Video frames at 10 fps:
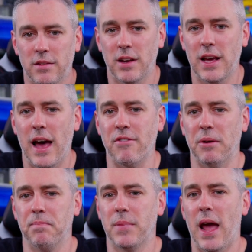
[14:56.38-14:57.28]
So there you have
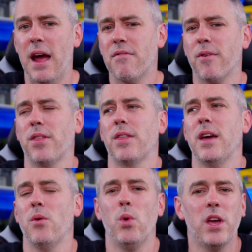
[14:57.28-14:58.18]
it.
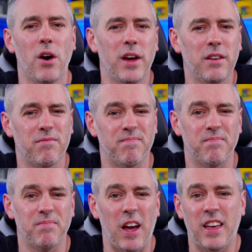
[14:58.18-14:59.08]
Everything we kind of,
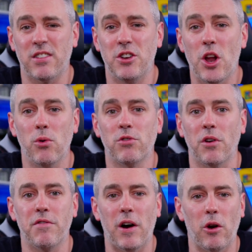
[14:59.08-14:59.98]
I guess, know
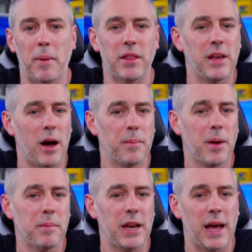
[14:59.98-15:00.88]
so far about the
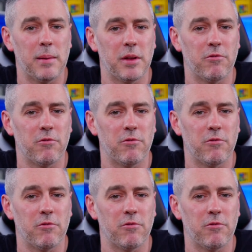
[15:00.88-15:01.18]
upcoming AMD